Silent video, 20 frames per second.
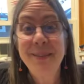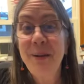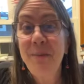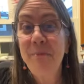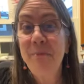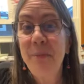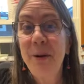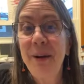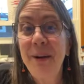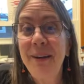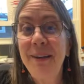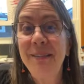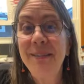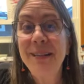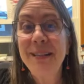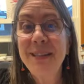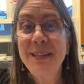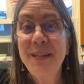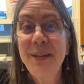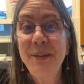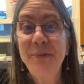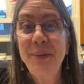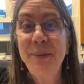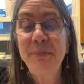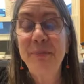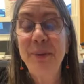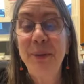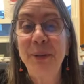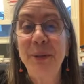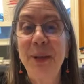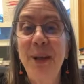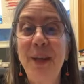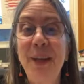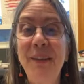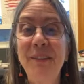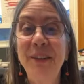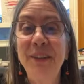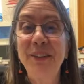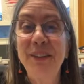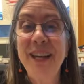Tomorrow is November.
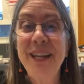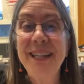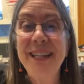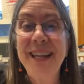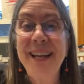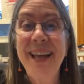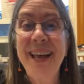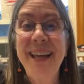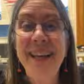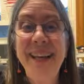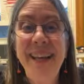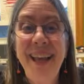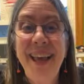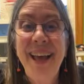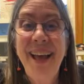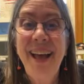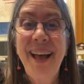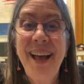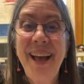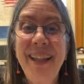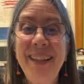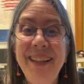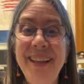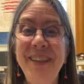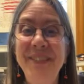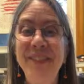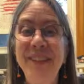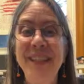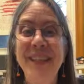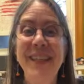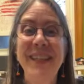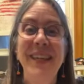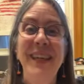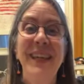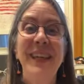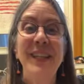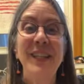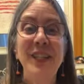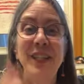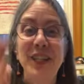Y'all have a great night. I love you.
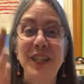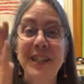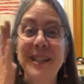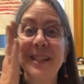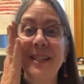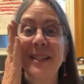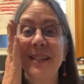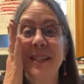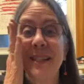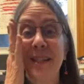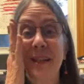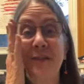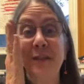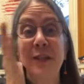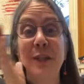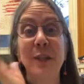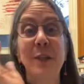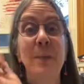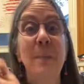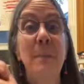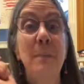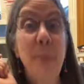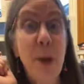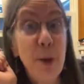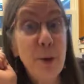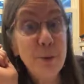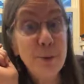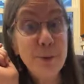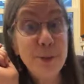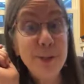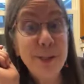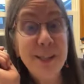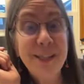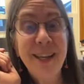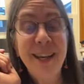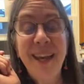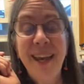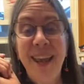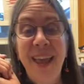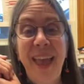Jesus loves you the
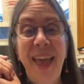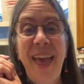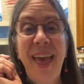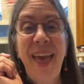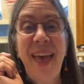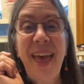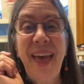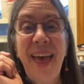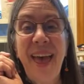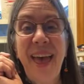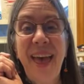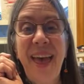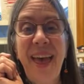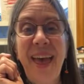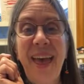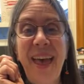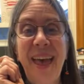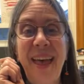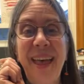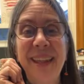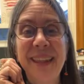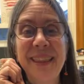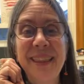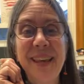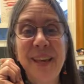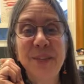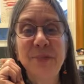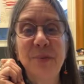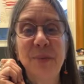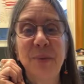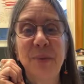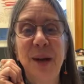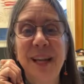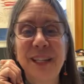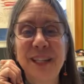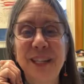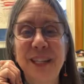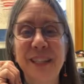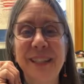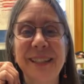most. And thanks for
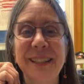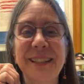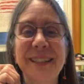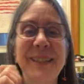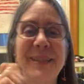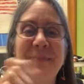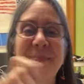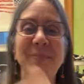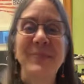watching.